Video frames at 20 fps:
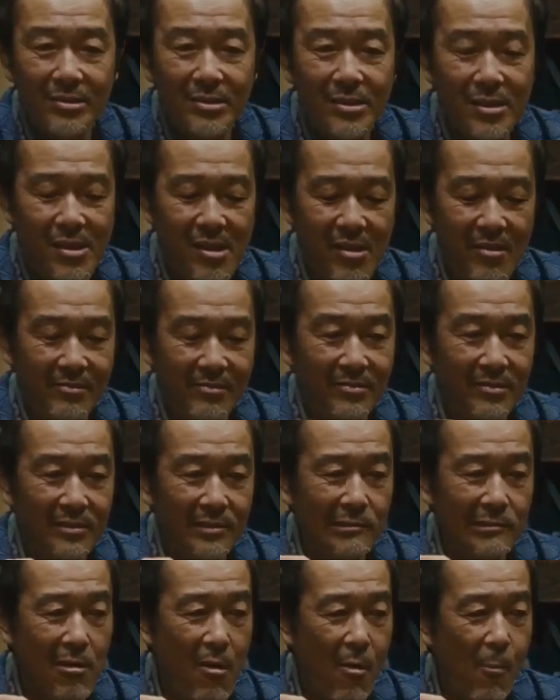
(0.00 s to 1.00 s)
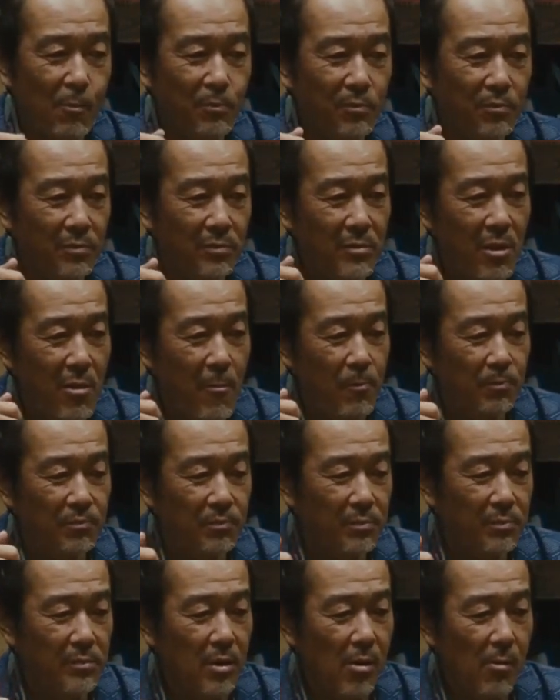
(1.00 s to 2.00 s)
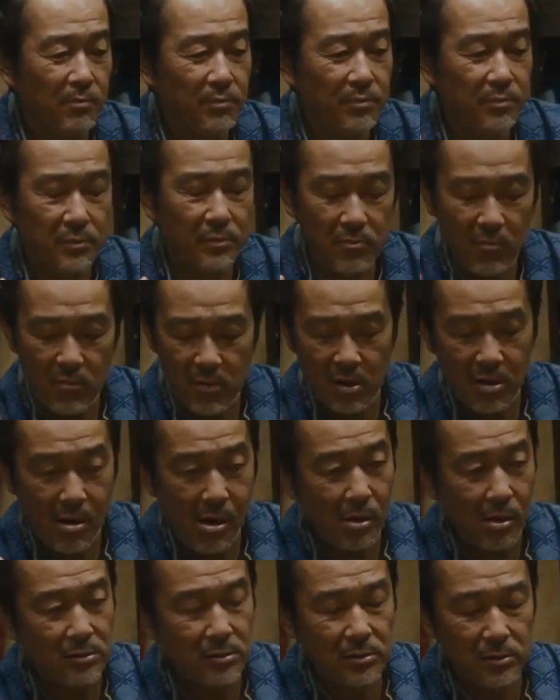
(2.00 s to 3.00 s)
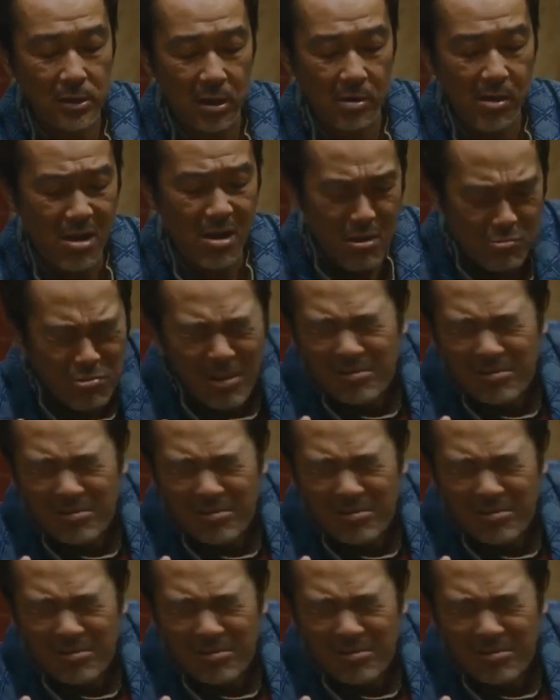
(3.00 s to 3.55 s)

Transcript: Director Koreeda have once again